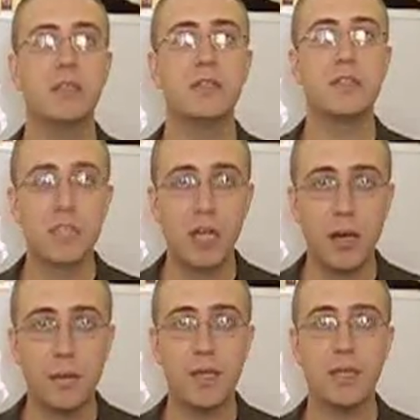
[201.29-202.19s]

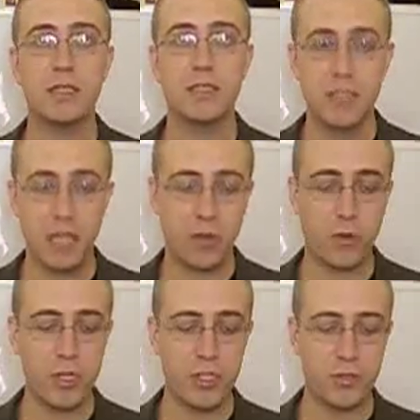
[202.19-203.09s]
Some sea
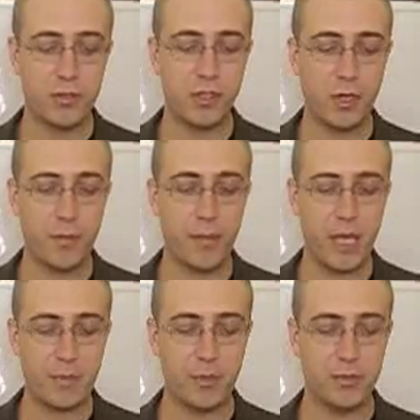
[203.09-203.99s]
creatures are
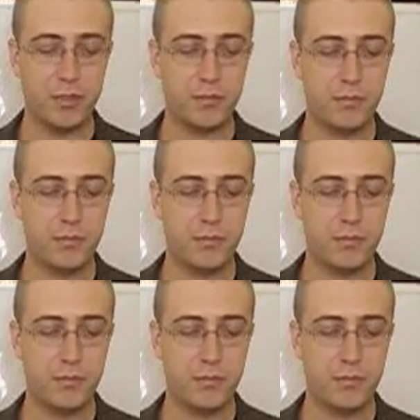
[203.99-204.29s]
mammals.